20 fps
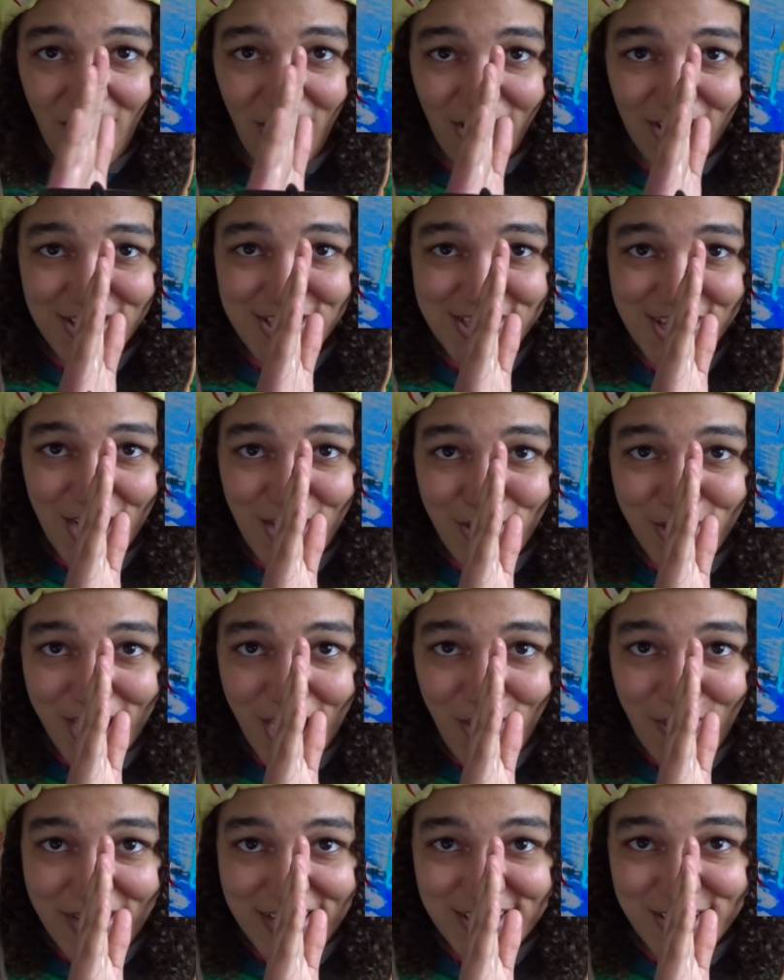also
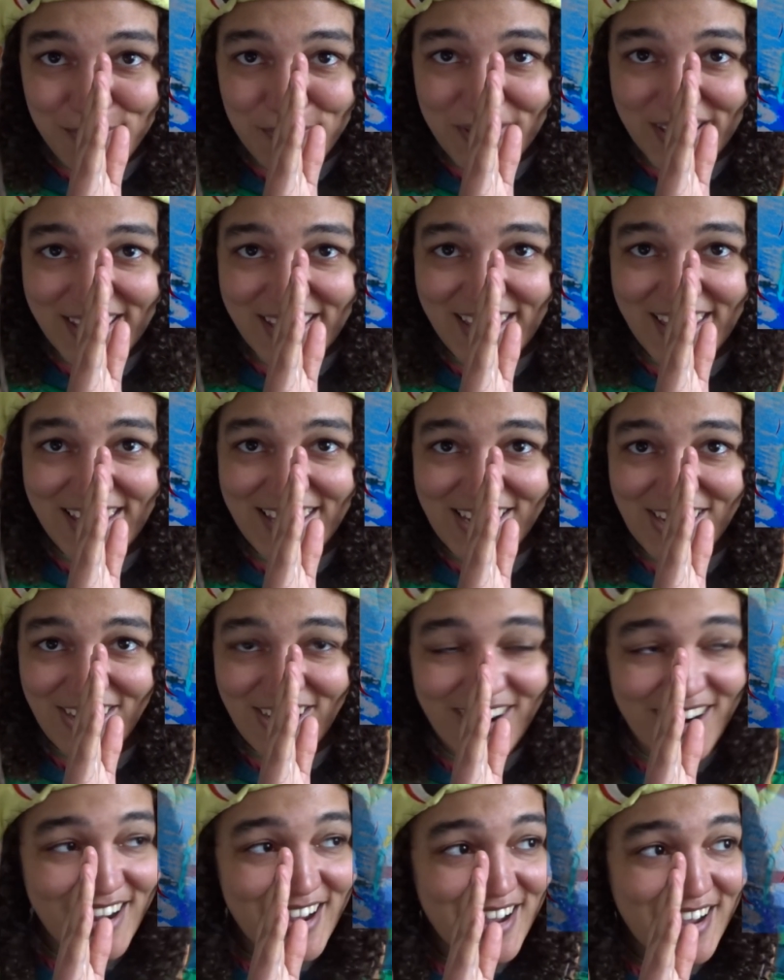going to be
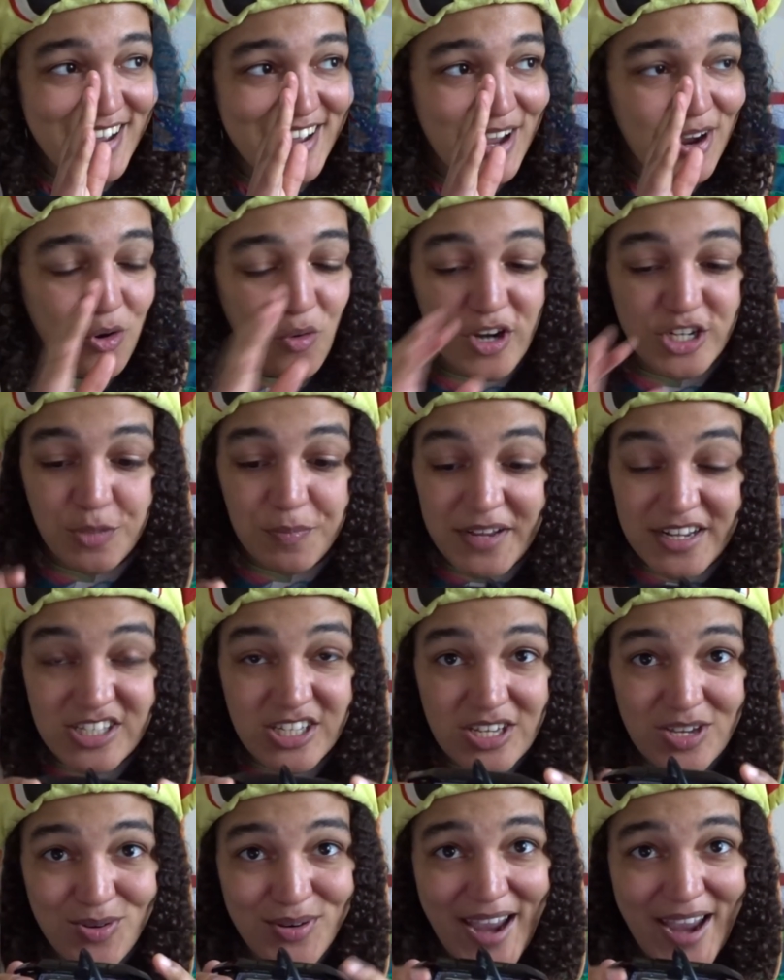here. Which means that you